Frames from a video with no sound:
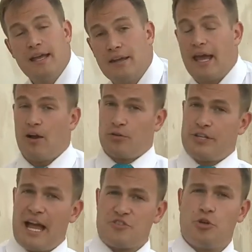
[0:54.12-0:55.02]
Now,
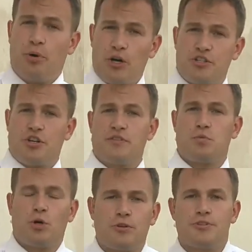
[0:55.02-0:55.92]
National Park
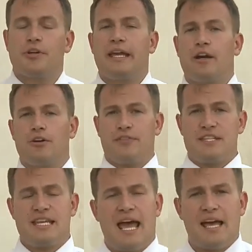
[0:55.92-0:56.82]
Service workers took care of
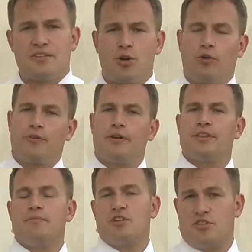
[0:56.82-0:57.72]
the tags over
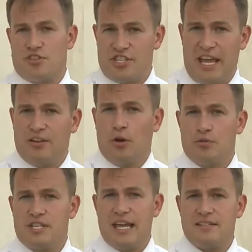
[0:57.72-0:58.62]
at the Mission San
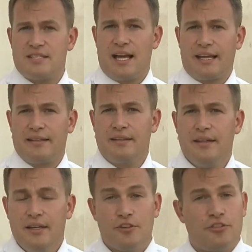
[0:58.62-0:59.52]
Jose site.
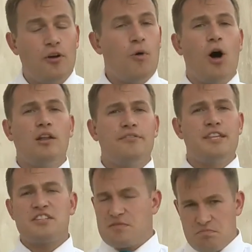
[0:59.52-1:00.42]
So all
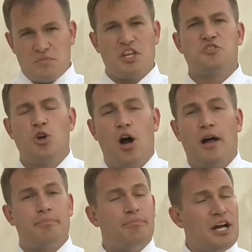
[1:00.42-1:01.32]
of this is
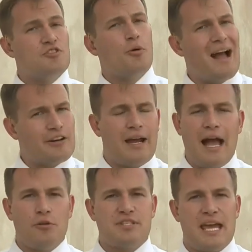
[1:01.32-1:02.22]
gone. But no matter
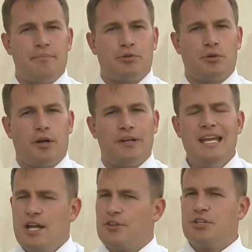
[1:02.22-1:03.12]
how
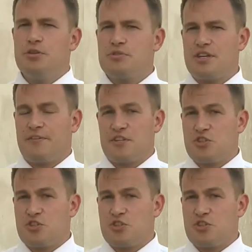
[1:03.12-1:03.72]
temporary, the use of